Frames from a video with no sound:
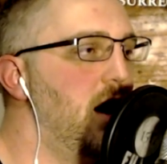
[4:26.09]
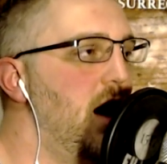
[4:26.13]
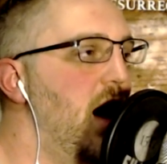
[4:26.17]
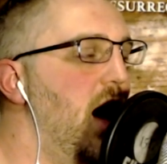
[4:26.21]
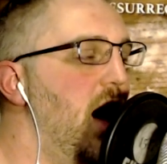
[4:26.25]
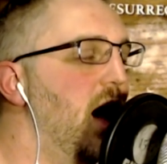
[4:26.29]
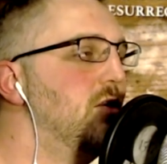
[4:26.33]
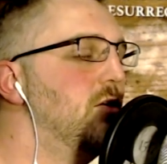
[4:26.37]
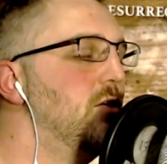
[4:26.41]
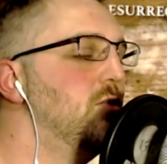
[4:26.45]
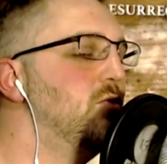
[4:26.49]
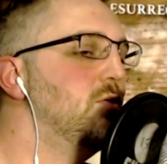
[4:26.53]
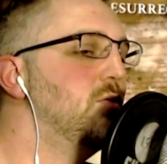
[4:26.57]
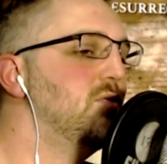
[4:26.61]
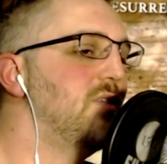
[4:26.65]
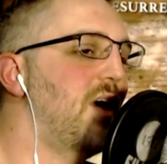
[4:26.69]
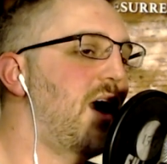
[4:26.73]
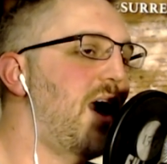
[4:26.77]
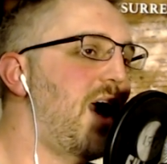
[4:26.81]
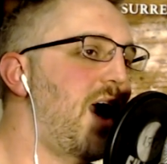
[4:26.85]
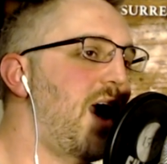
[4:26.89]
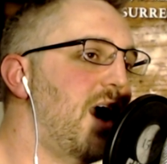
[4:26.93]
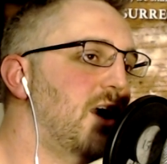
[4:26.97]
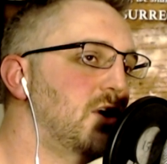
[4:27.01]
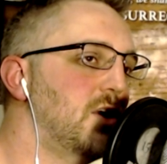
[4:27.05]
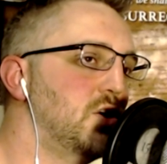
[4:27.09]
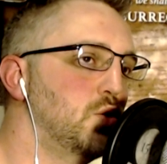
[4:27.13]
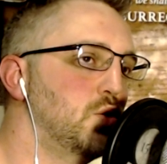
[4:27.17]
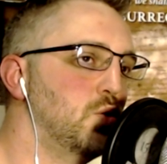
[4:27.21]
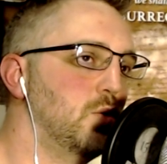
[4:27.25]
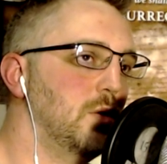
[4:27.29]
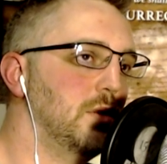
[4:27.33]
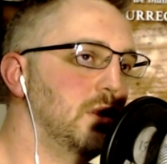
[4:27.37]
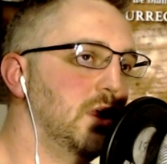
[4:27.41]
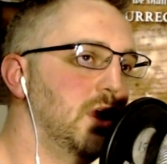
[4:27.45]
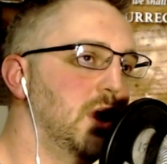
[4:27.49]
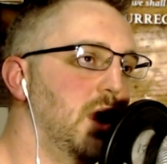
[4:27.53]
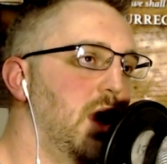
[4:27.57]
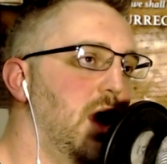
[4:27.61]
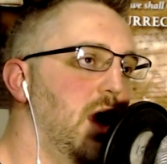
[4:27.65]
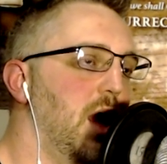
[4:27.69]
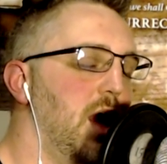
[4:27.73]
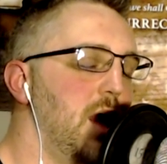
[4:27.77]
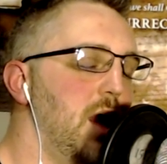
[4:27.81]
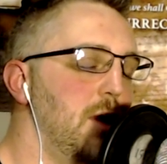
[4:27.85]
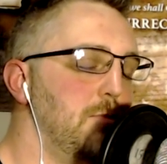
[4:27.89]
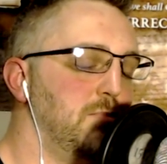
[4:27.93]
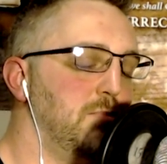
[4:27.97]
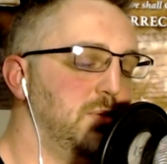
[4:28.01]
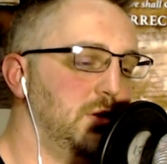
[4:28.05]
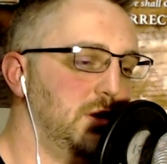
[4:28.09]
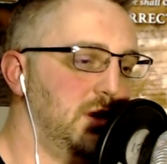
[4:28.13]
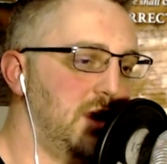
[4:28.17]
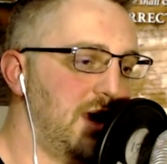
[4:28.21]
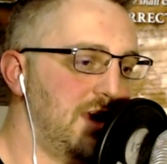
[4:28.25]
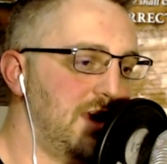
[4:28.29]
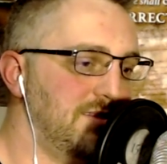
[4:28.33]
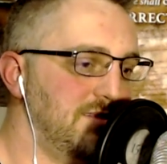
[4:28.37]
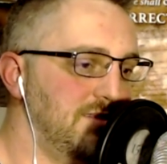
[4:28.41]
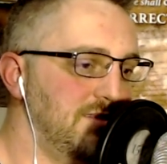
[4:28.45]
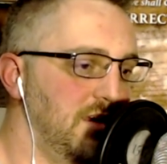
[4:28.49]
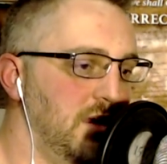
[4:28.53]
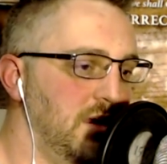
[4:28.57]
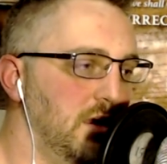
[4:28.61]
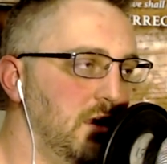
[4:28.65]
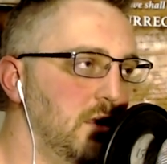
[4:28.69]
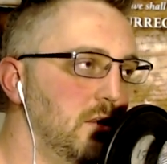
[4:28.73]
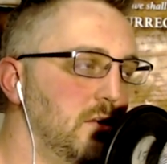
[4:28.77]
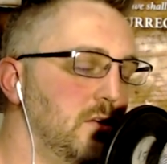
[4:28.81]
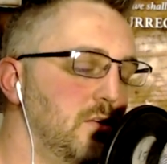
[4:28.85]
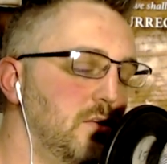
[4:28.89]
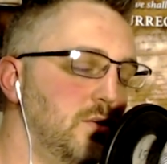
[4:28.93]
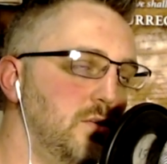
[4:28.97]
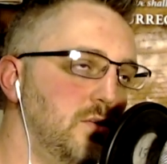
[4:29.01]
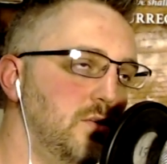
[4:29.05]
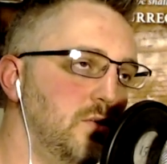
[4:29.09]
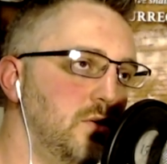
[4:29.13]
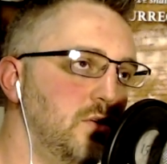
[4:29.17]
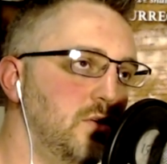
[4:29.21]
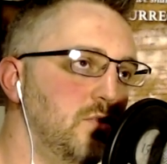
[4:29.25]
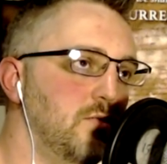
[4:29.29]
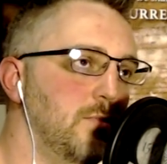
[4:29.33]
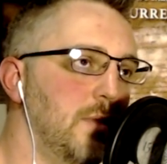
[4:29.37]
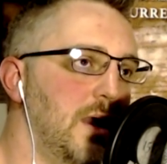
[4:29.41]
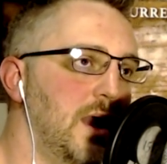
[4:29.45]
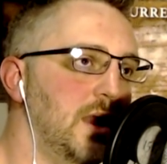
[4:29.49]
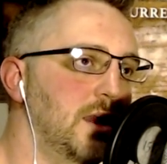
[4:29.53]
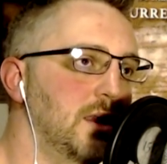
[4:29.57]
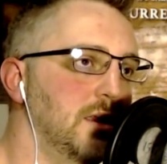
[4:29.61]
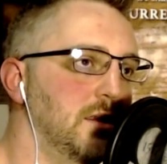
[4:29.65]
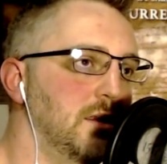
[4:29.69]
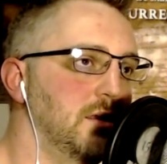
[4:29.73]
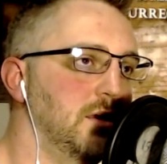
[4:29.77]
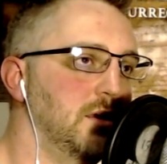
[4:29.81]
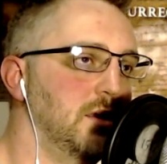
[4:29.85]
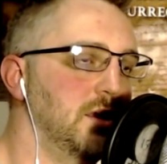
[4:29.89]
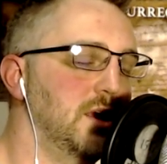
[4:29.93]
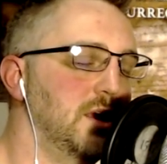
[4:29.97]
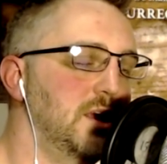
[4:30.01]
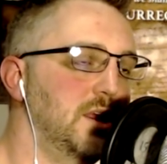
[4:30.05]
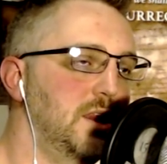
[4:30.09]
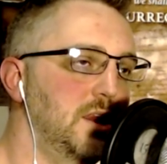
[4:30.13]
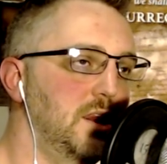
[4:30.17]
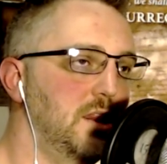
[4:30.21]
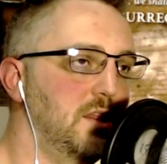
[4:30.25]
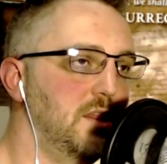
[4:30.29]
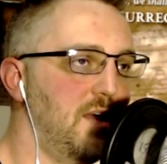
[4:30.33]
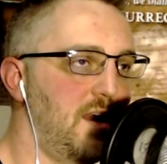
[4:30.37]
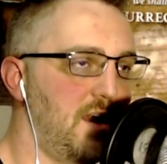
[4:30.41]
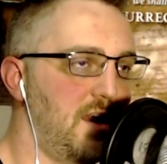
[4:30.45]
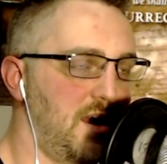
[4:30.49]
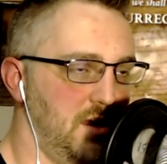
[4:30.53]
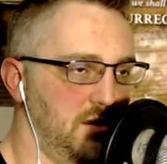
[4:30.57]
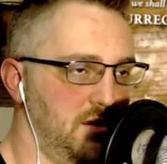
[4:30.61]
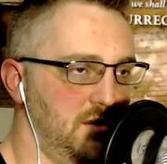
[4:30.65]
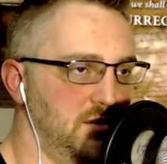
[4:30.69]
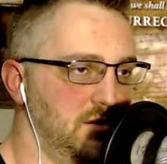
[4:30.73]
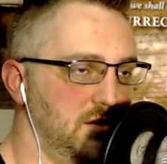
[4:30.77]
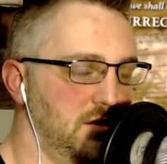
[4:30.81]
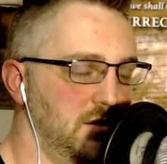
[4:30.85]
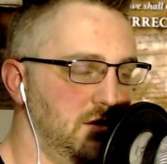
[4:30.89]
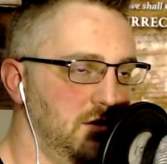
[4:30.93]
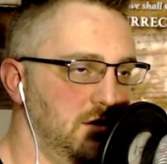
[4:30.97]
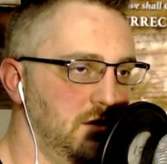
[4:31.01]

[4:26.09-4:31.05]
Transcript: And this was actually a blessing to humanity in that